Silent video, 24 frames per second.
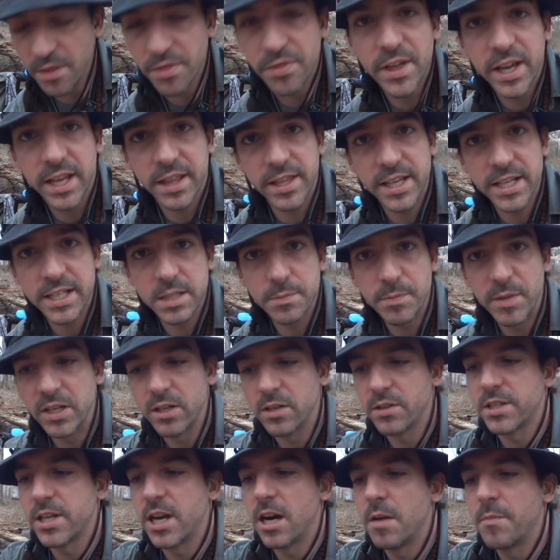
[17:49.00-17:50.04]
thick these
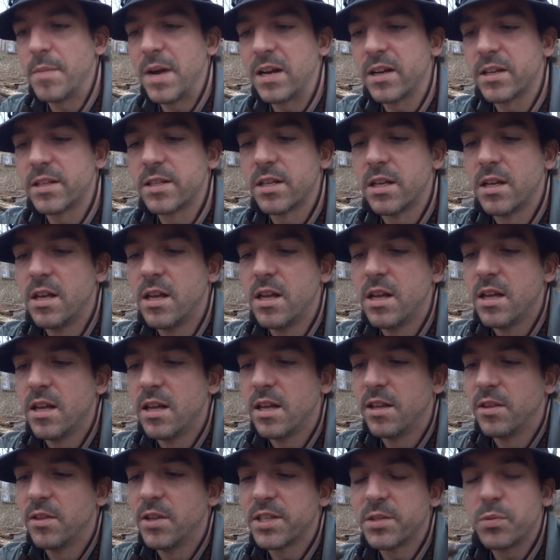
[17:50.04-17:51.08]
spindles are. About as,
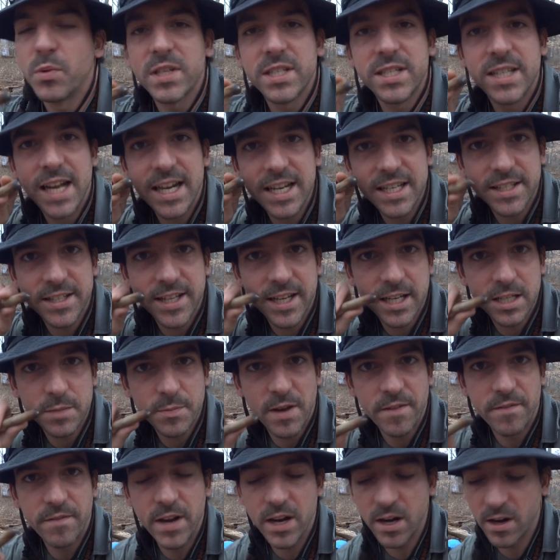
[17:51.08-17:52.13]
this one's not as thick as my
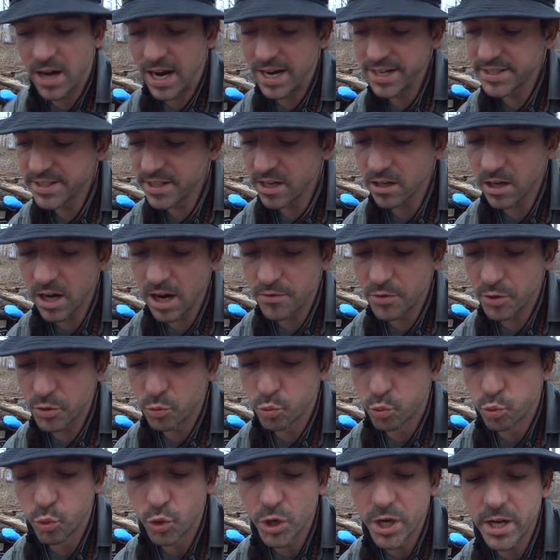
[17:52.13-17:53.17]
finger. I started off with
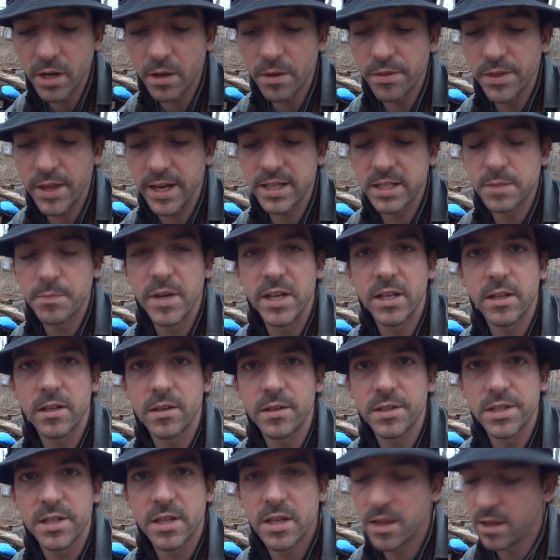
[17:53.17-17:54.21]
real thick
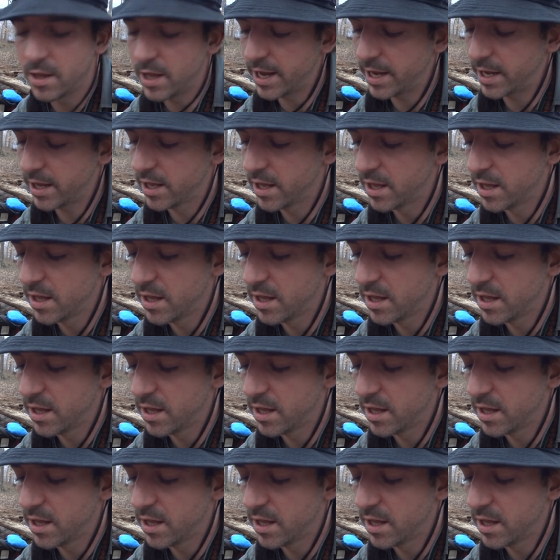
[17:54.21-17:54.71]
spindles, like